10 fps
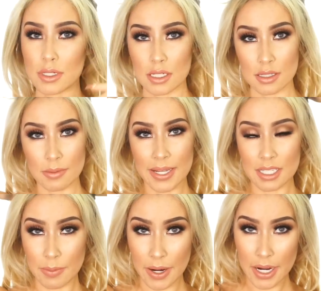which is the
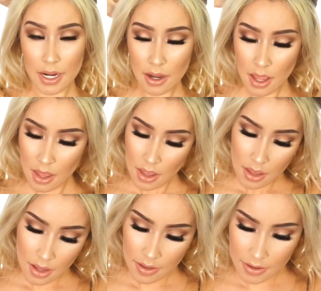best part.
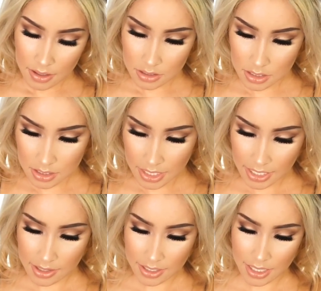And then I'll just
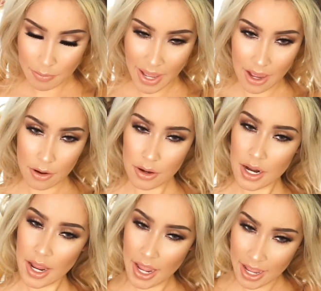take the clip
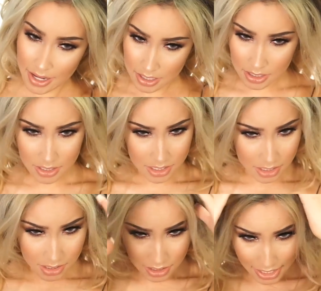out and
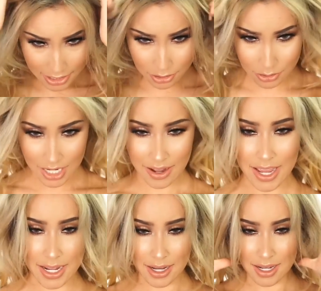just to like sort out
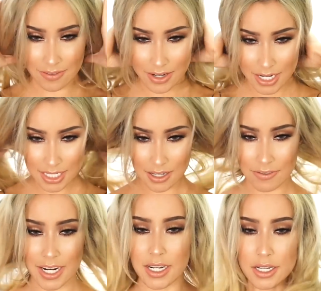any unevenness
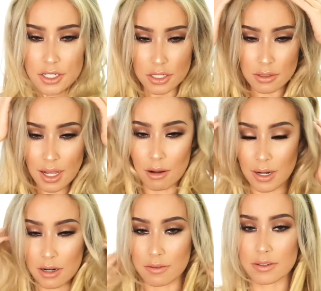if I need to, I'll
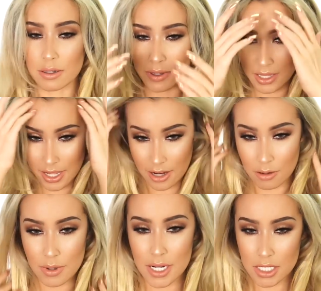run over it with a
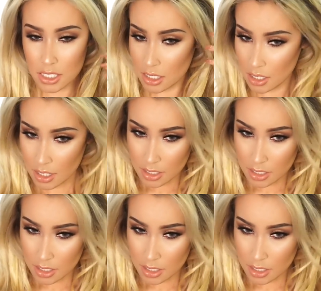hairbrush.